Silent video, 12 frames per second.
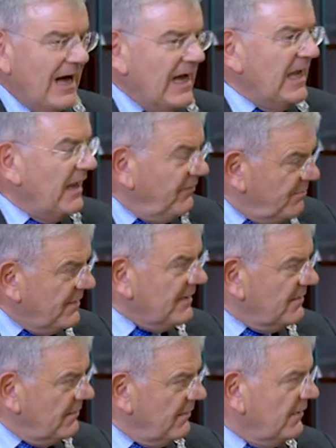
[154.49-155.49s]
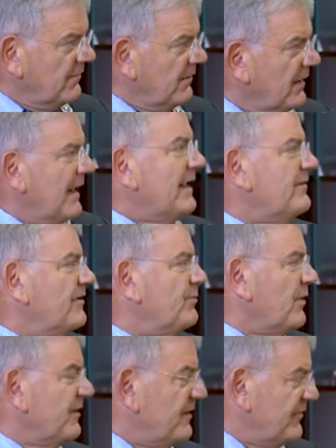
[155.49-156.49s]
I have been an elected
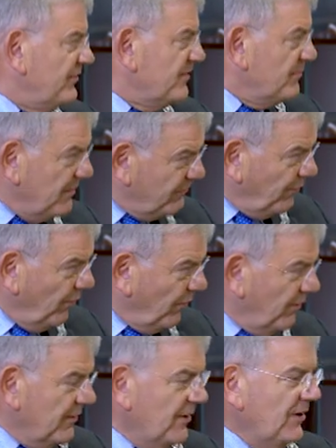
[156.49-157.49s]
politician before,